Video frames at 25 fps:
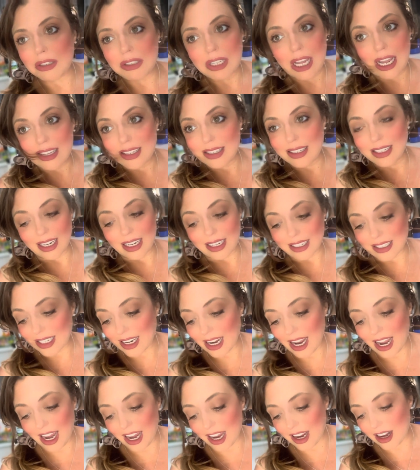testing
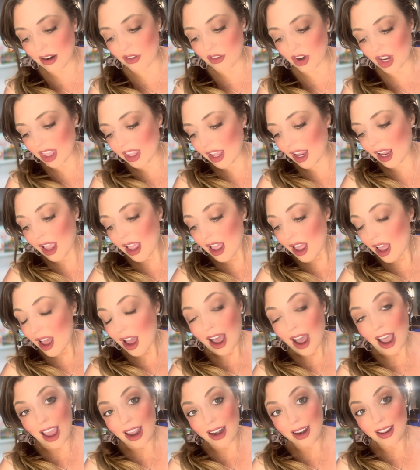today and everything.
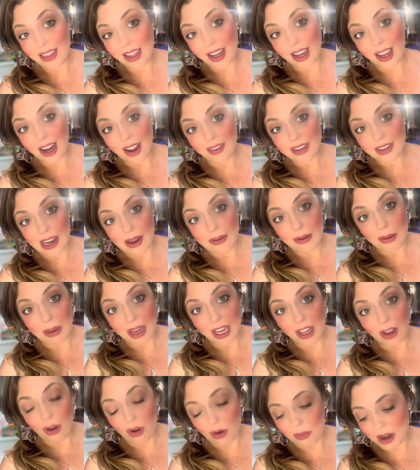I didn't think I'd have time to
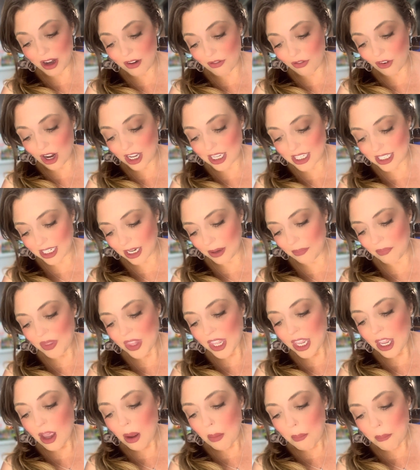make a homemade frosting.
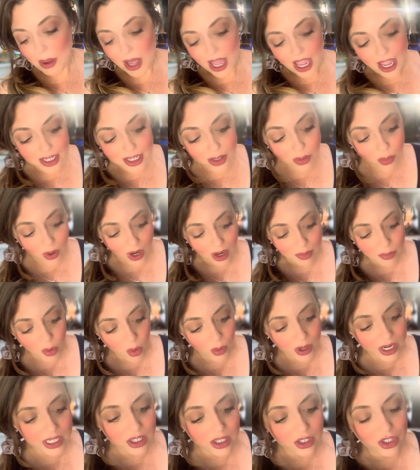But what I'm
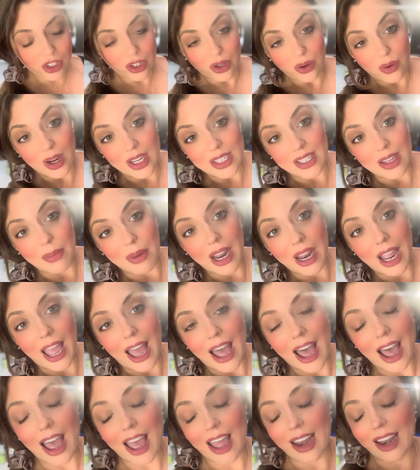going to do is I'm gonna
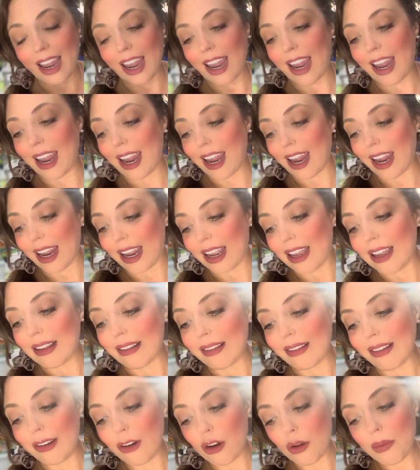add a
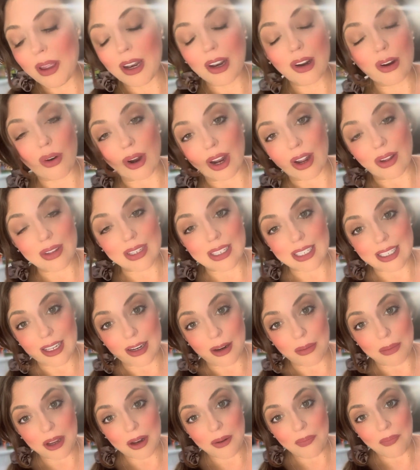little bit of ground
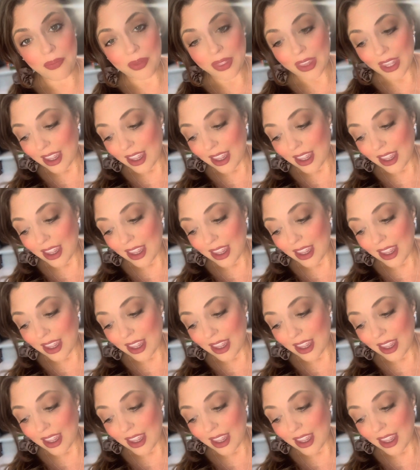cinnamon